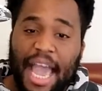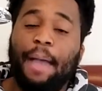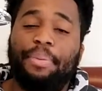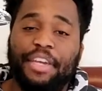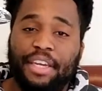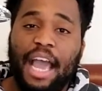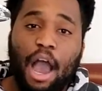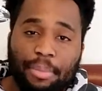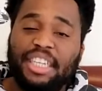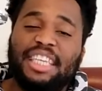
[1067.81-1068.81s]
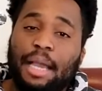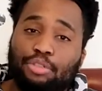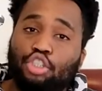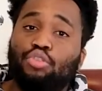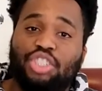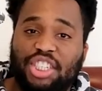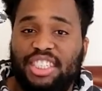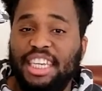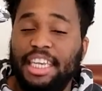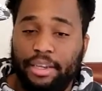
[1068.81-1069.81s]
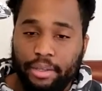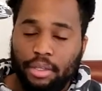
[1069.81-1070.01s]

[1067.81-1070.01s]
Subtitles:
happening. How many times do you succeed?